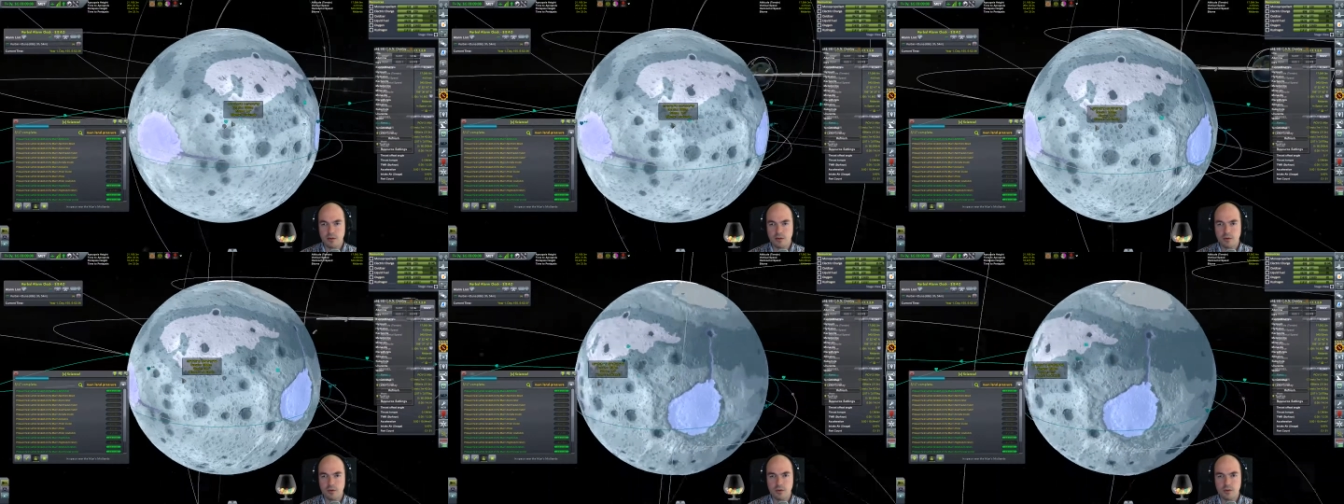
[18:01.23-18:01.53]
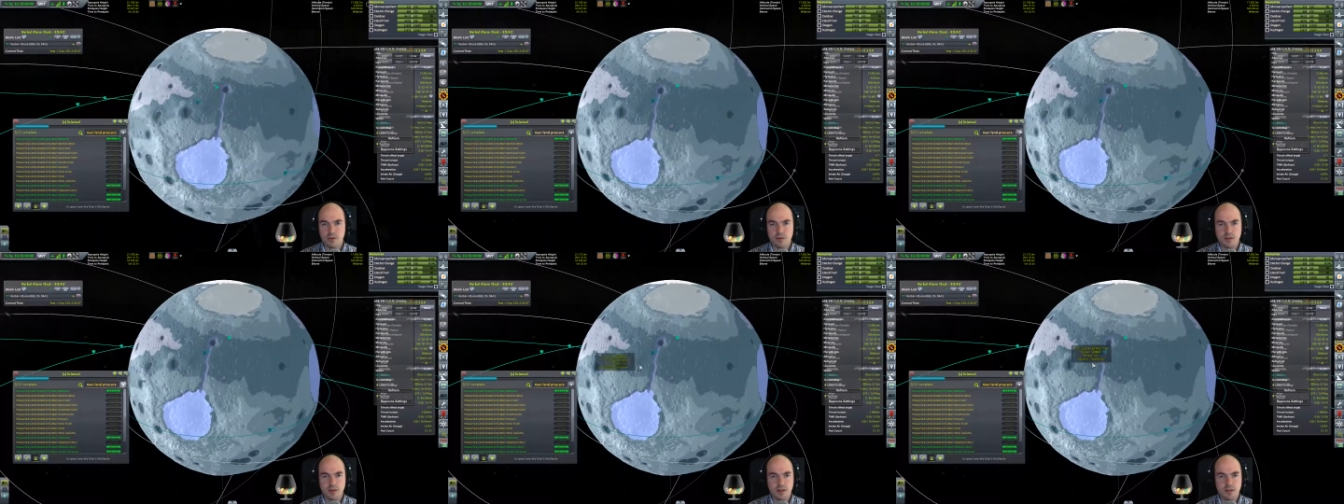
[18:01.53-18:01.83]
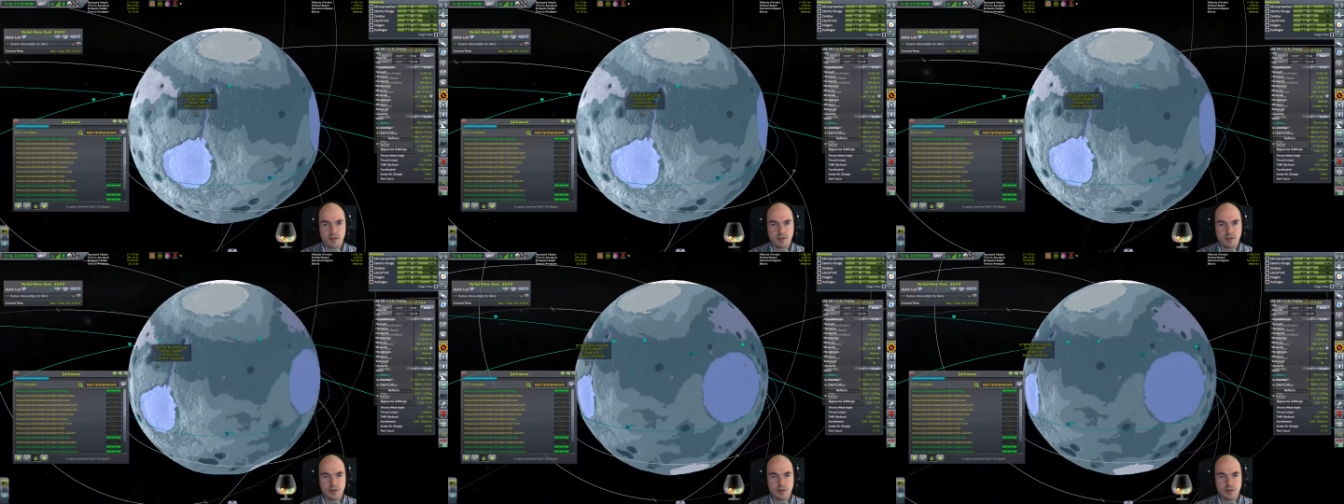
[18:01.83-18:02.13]
Where's
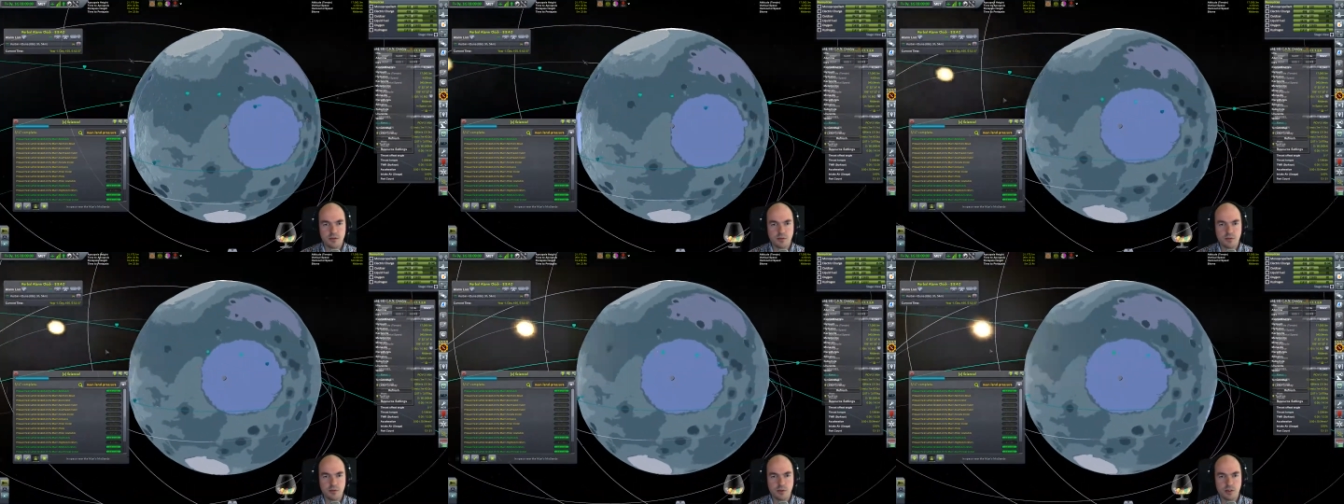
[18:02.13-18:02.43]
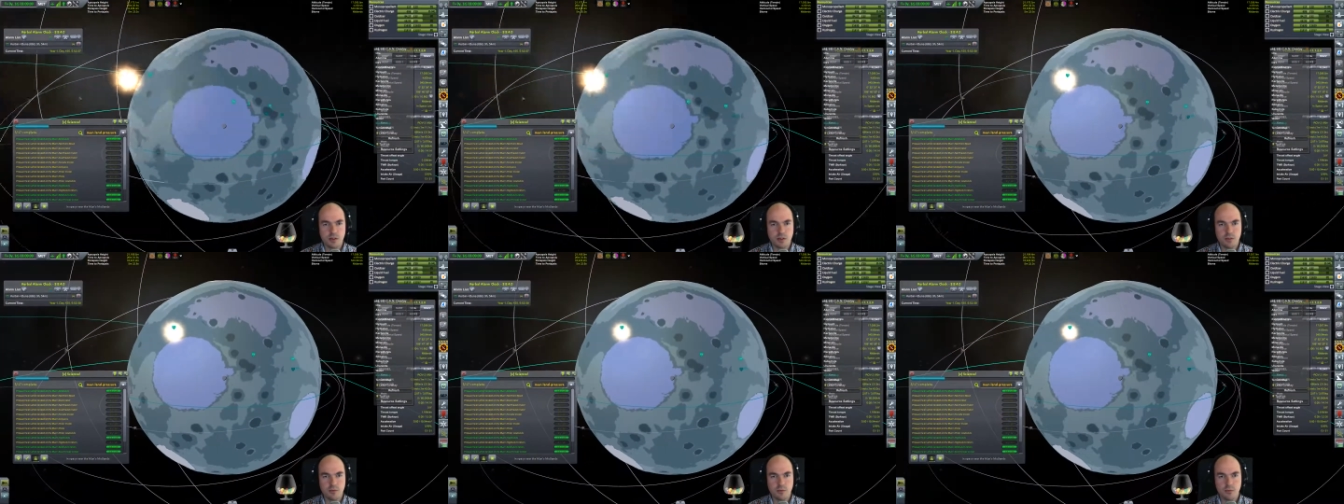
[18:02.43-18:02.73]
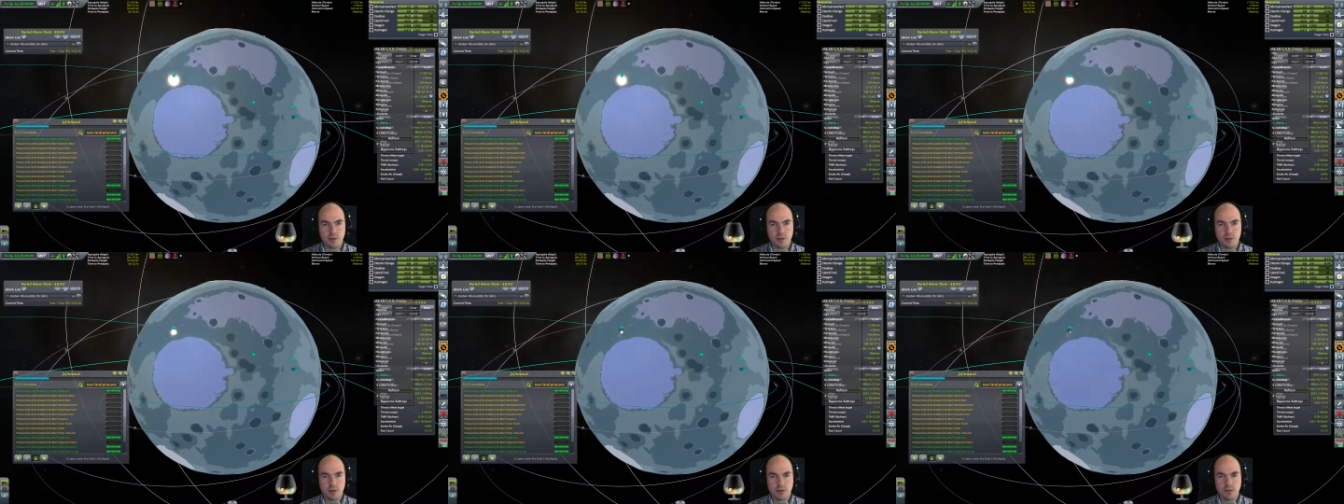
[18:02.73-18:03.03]
that? Where
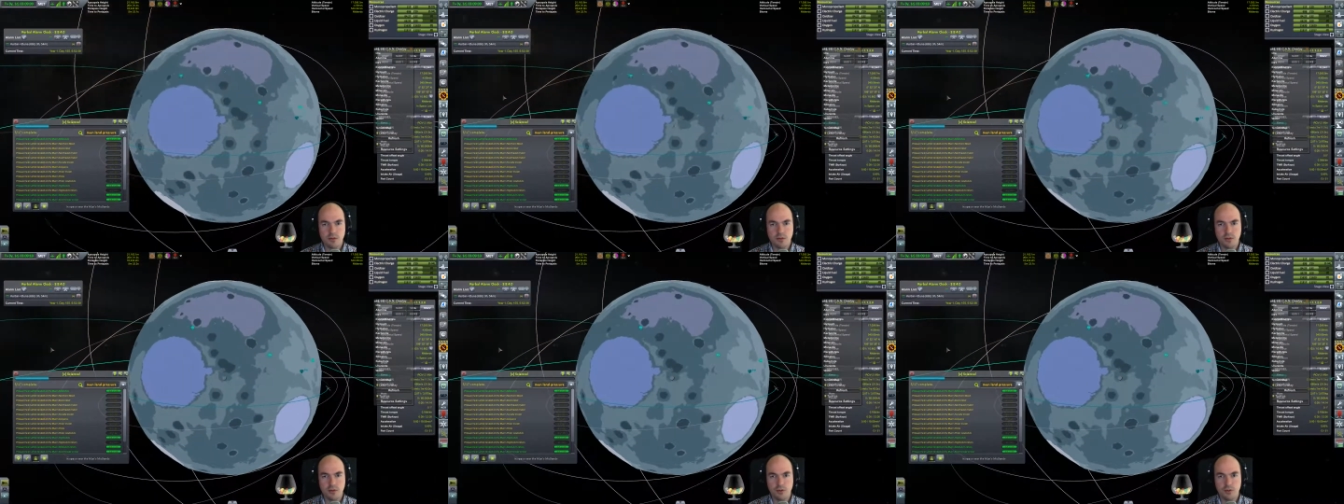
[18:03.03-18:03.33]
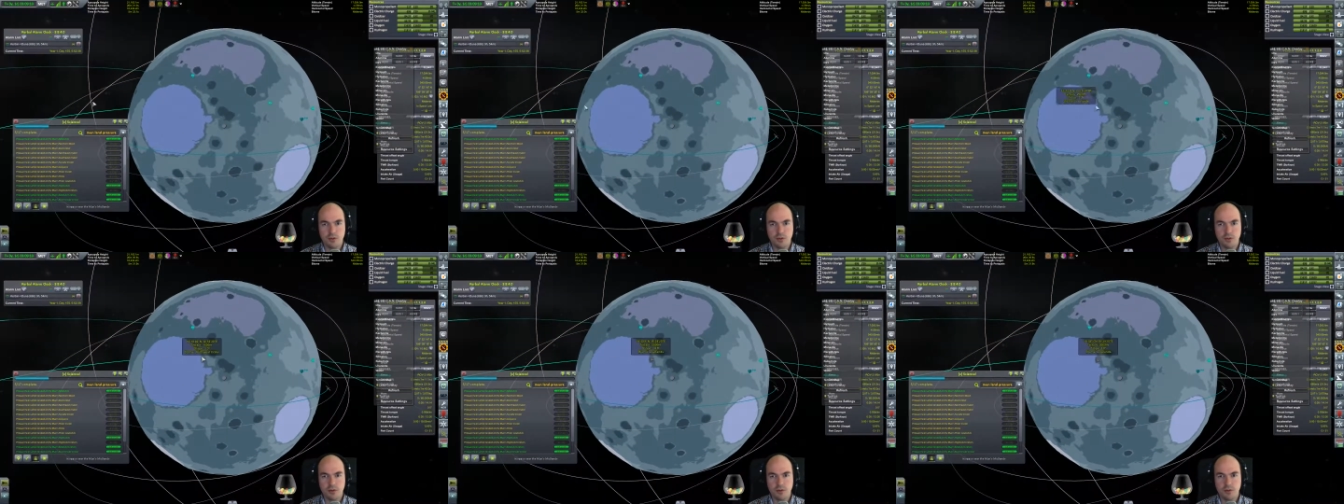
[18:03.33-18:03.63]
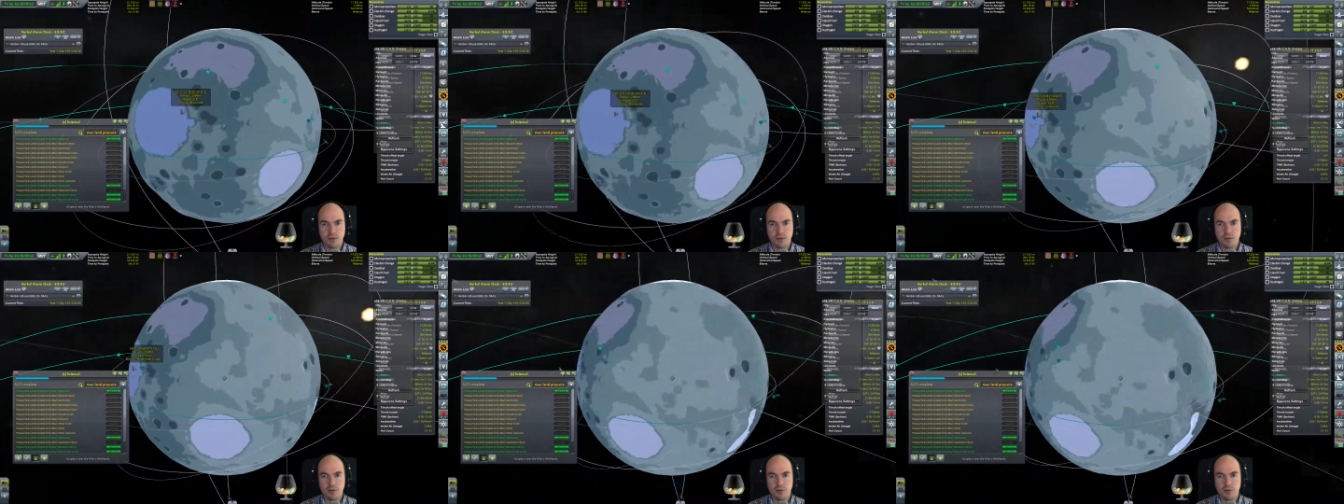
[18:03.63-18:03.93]
is the sun?